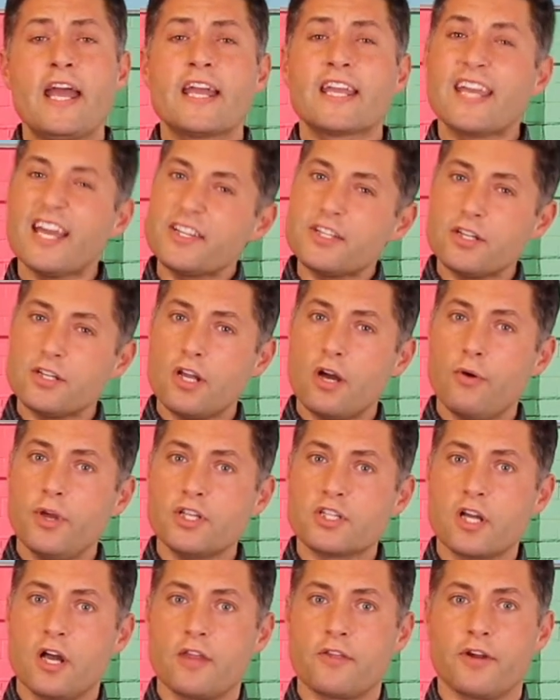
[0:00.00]
Get to know
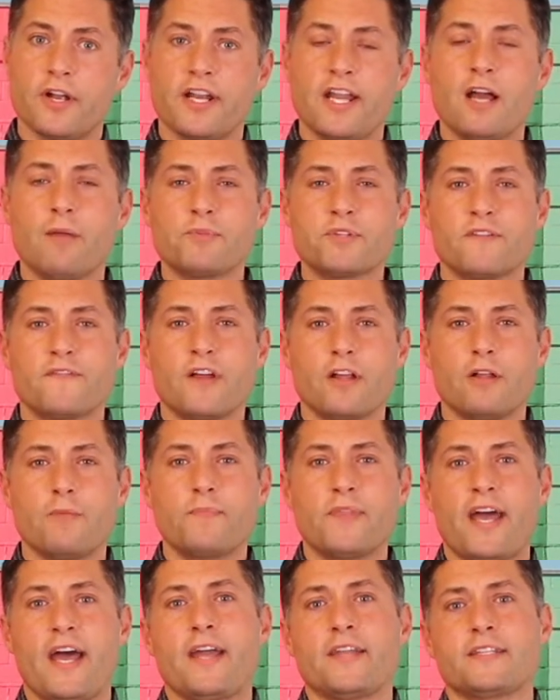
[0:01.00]
each other and help
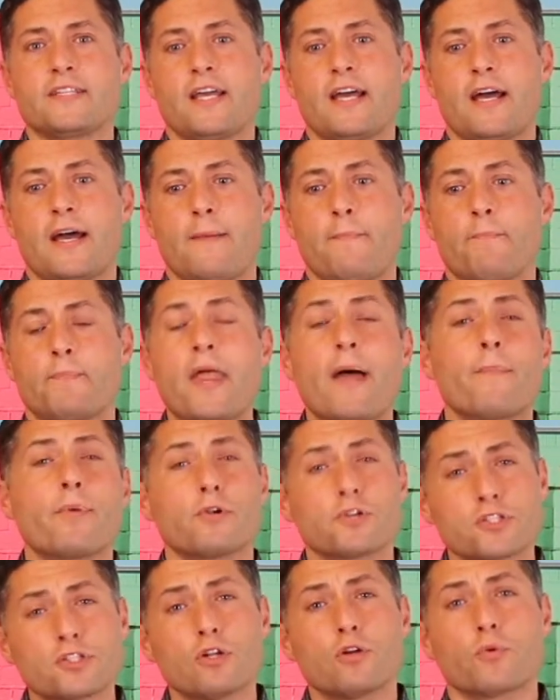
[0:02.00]
develop that
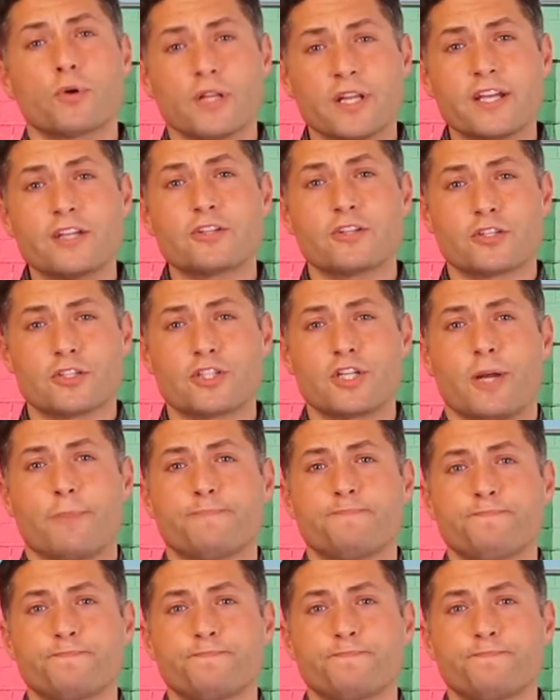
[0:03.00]
personal relationship.